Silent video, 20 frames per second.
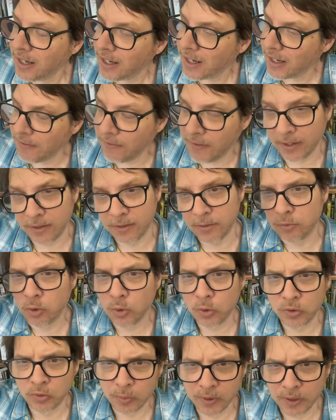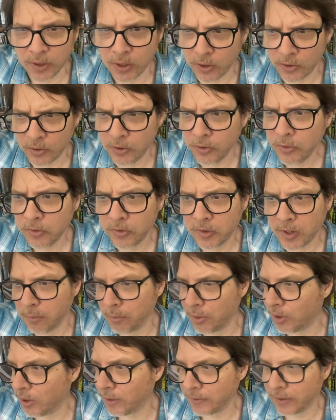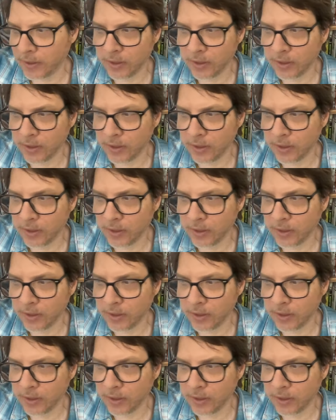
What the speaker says: And then, of course, when the cartoons came along,